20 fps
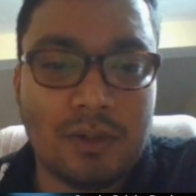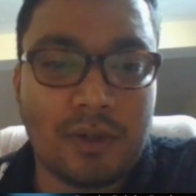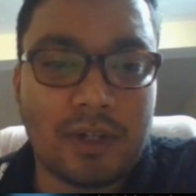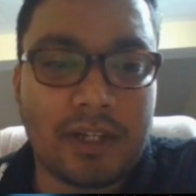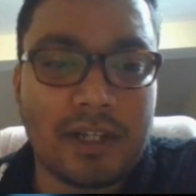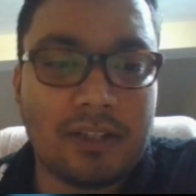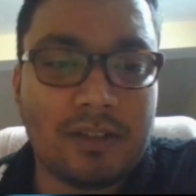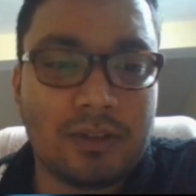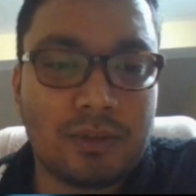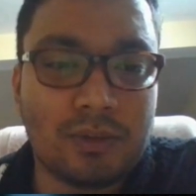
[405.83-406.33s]

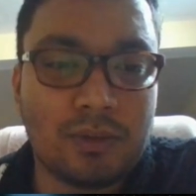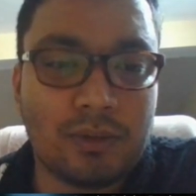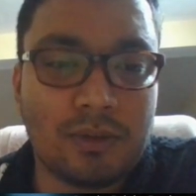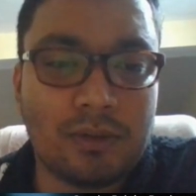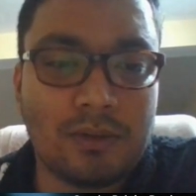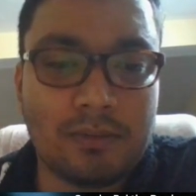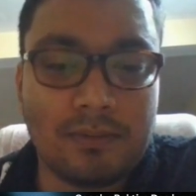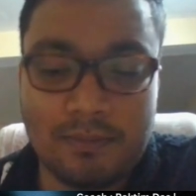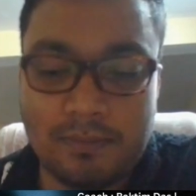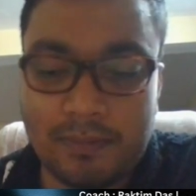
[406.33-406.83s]
Okay,
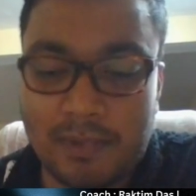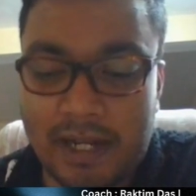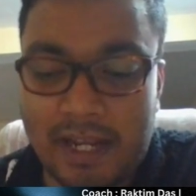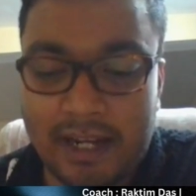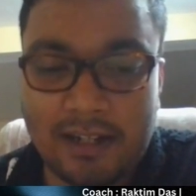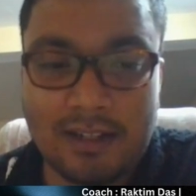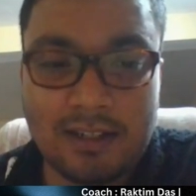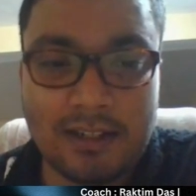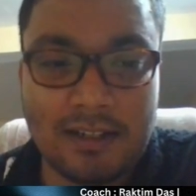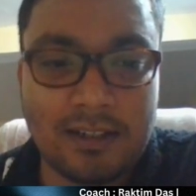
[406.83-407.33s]
so
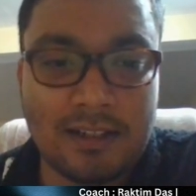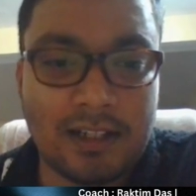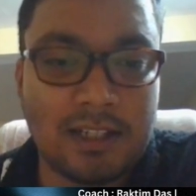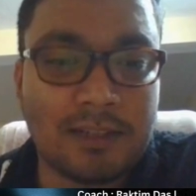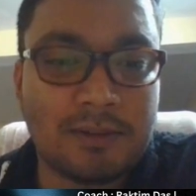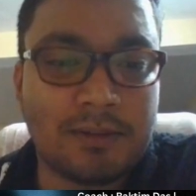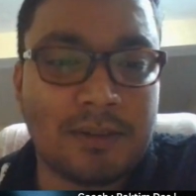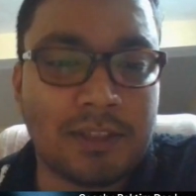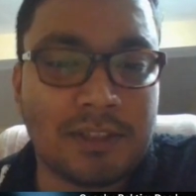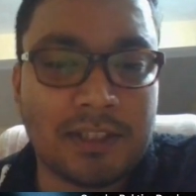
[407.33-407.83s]
black
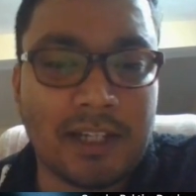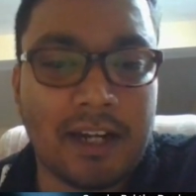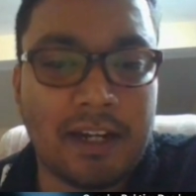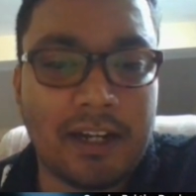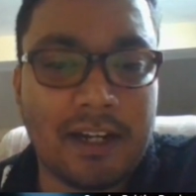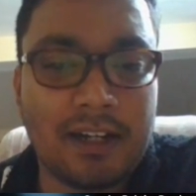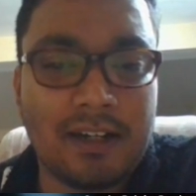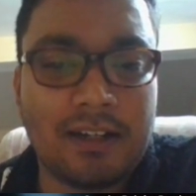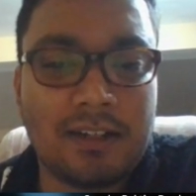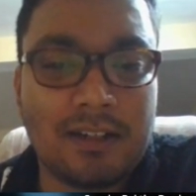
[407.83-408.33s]
has
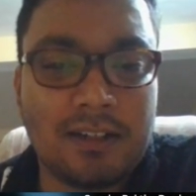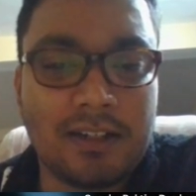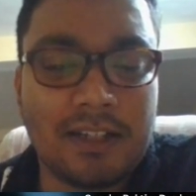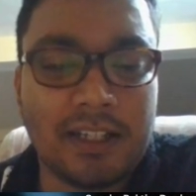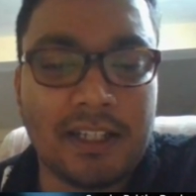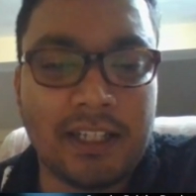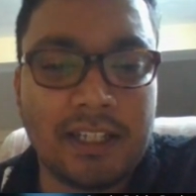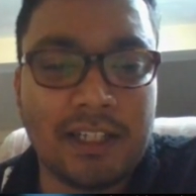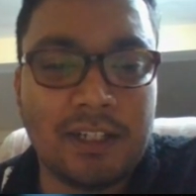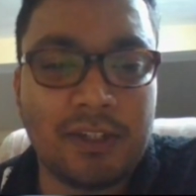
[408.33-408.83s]
decided
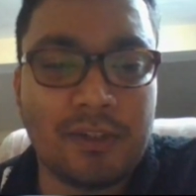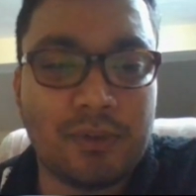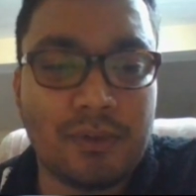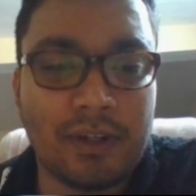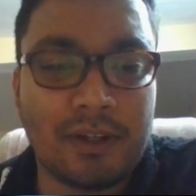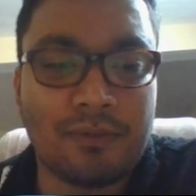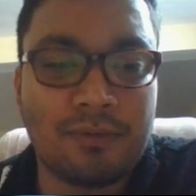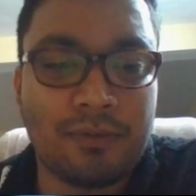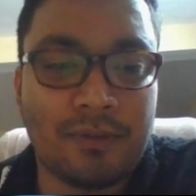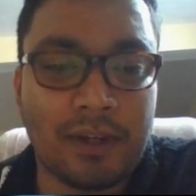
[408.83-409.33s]
e into
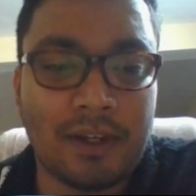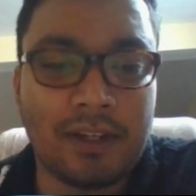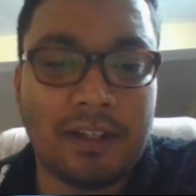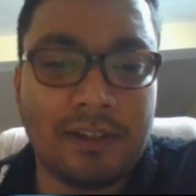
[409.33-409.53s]
f5,